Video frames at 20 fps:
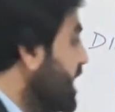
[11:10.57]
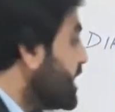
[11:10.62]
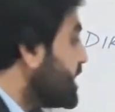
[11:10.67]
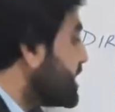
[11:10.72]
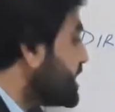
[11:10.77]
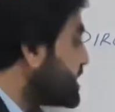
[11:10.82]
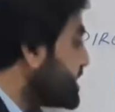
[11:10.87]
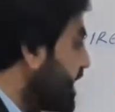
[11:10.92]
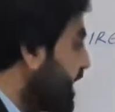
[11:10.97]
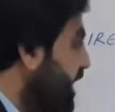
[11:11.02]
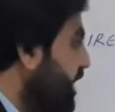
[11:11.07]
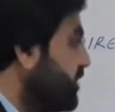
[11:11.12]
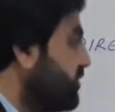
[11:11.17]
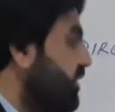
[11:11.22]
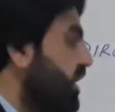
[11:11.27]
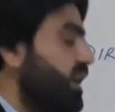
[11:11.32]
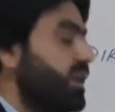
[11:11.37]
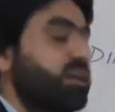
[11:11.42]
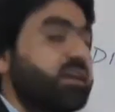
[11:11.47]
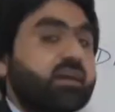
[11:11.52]
The second
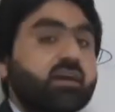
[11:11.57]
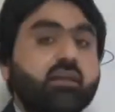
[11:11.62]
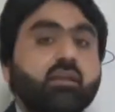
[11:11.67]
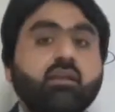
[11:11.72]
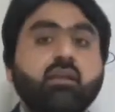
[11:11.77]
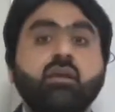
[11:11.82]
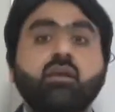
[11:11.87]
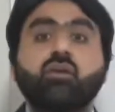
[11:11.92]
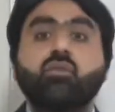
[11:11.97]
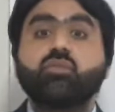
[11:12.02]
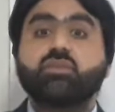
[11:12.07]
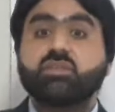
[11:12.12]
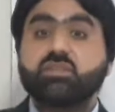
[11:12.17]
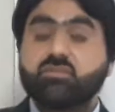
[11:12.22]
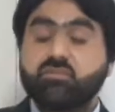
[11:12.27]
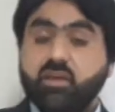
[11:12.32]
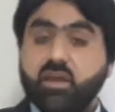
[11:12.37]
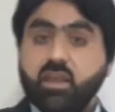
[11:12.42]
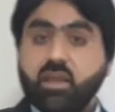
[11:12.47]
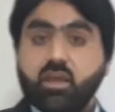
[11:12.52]
vehicle which
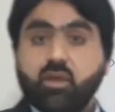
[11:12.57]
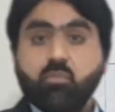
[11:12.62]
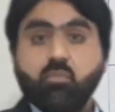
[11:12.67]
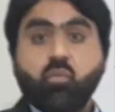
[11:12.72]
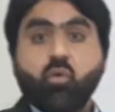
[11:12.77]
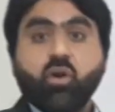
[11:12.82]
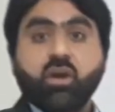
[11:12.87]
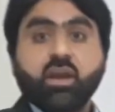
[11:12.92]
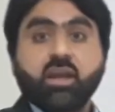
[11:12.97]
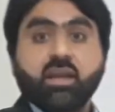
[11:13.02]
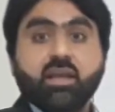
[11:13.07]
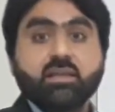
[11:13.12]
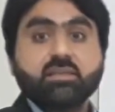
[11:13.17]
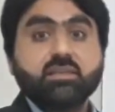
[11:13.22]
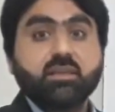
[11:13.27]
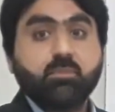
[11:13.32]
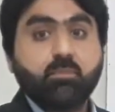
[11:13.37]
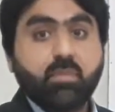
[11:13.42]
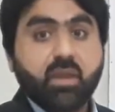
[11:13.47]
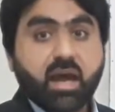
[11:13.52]
is very important is
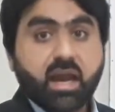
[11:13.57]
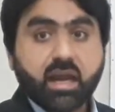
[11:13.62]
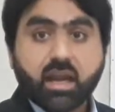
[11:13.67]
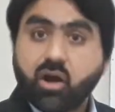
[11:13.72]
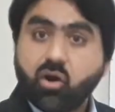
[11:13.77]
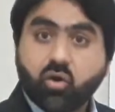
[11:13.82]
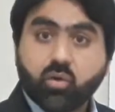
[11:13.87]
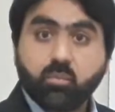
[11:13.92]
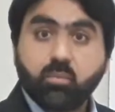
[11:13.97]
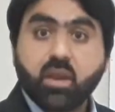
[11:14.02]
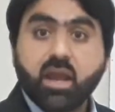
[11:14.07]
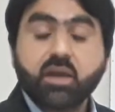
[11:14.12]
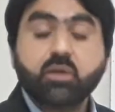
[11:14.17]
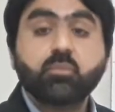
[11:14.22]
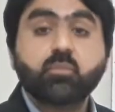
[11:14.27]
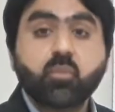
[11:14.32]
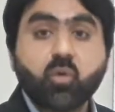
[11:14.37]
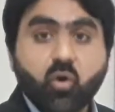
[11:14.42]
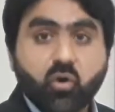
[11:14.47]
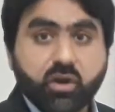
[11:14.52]
the blood or
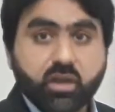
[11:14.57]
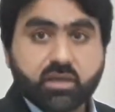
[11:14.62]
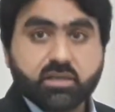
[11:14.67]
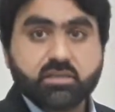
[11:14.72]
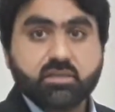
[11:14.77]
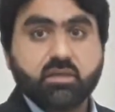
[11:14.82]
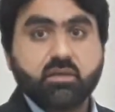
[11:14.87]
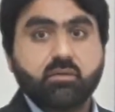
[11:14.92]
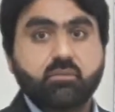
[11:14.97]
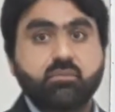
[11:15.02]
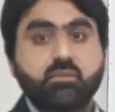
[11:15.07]
blood product.